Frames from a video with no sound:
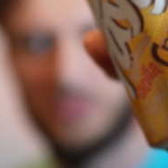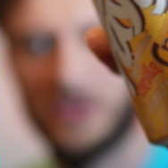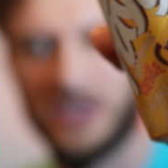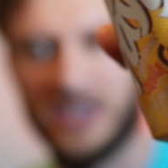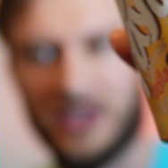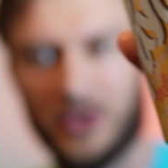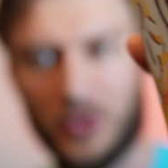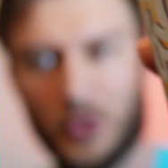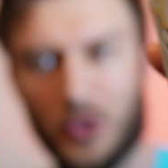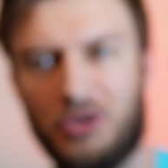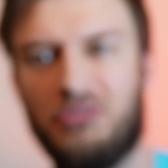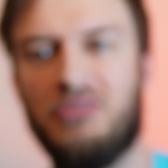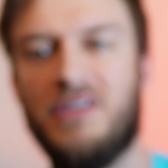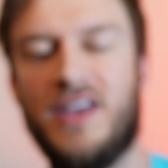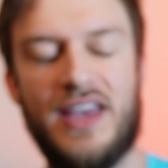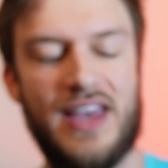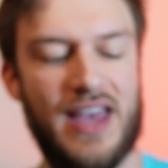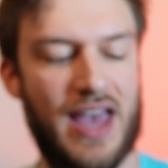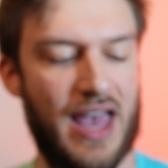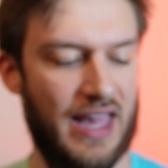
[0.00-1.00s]
pretty cool.
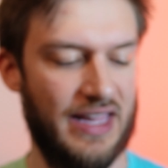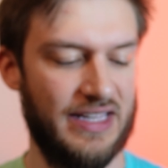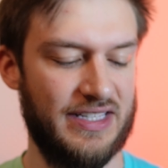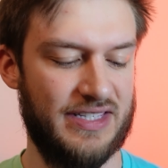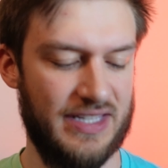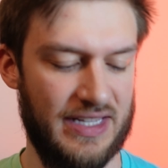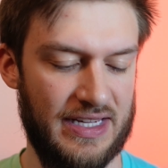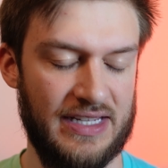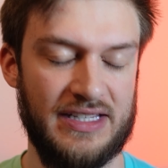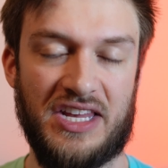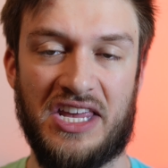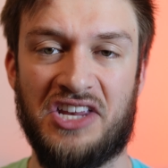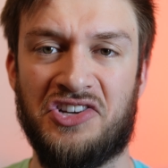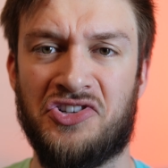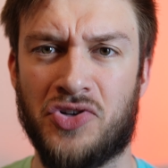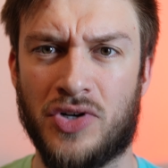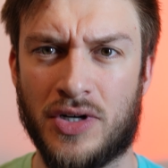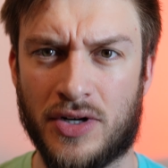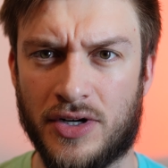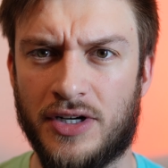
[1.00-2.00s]
This is a
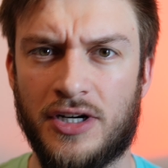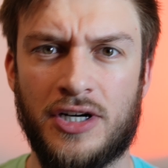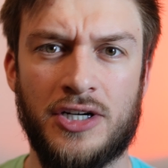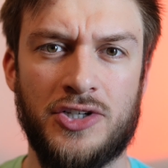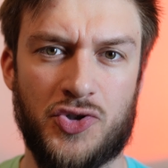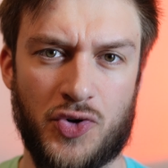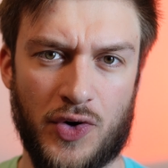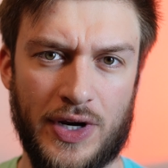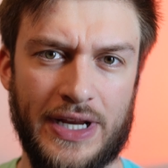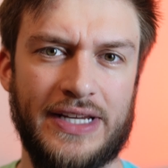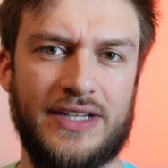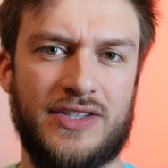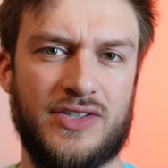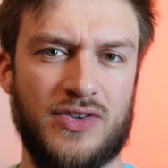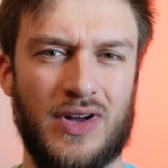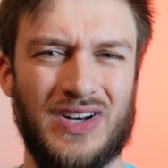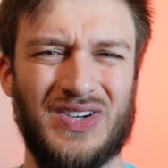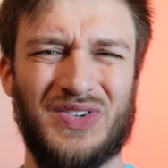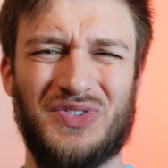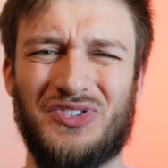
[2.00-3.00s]
sugar drink,
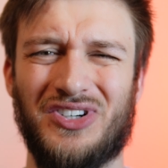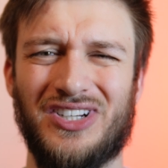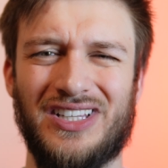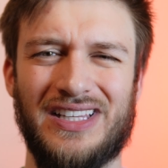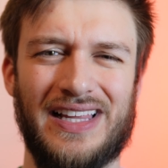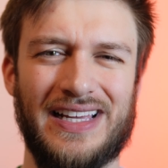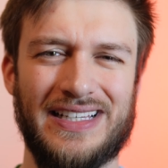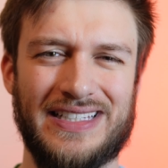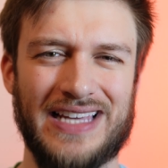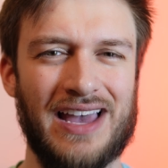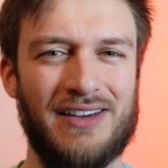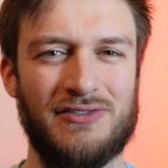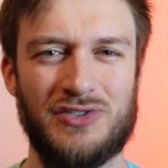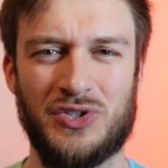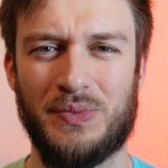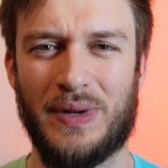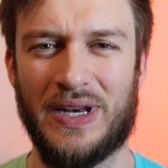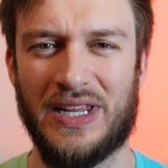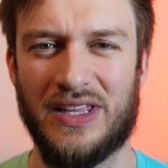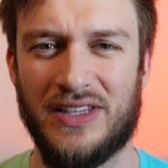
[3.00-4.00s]
so I don't really like to have
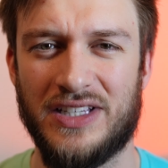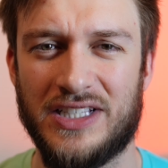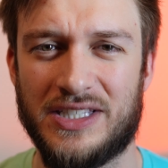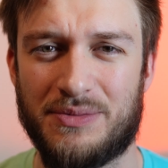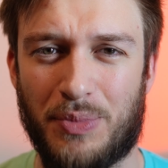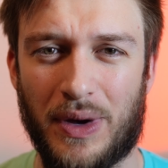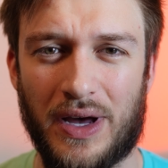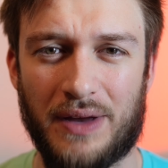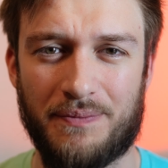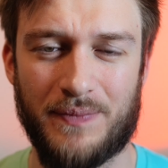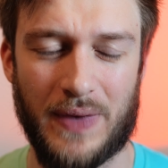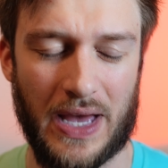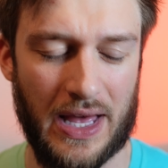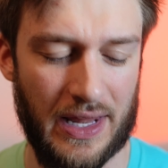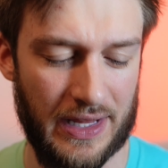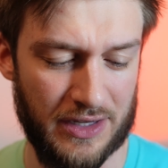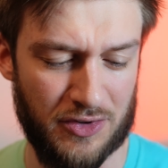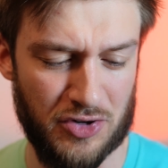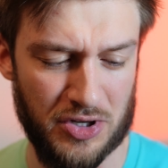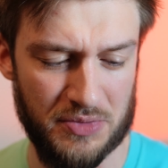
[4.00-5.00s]
too many of these, but I
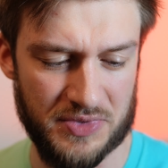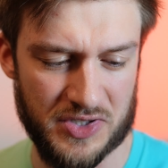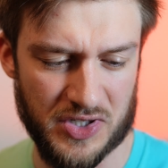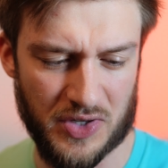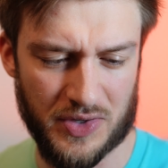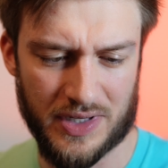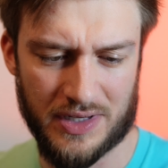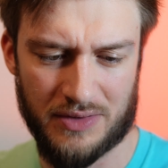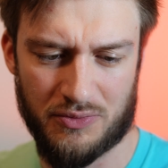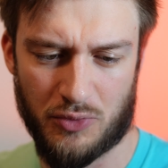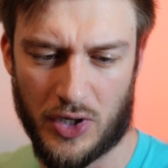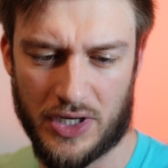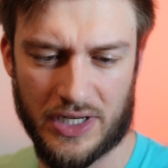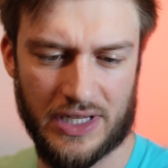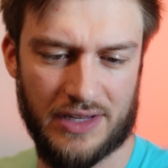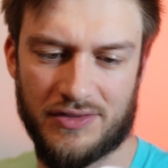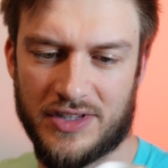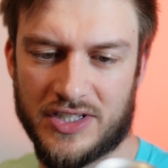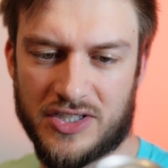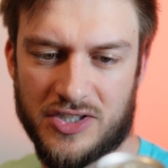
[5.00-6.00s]
like cream soda, want to
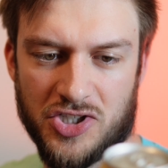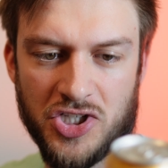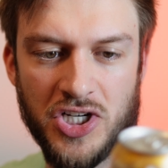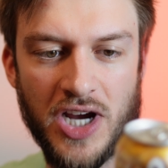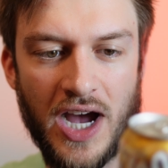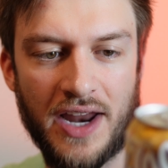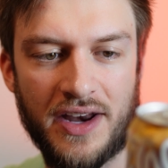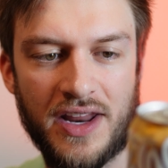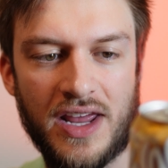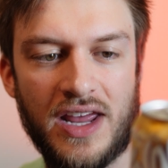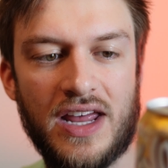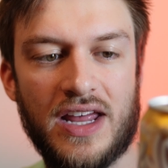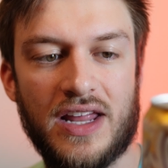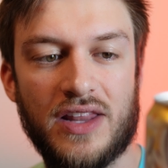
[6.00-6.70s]
give this a shot.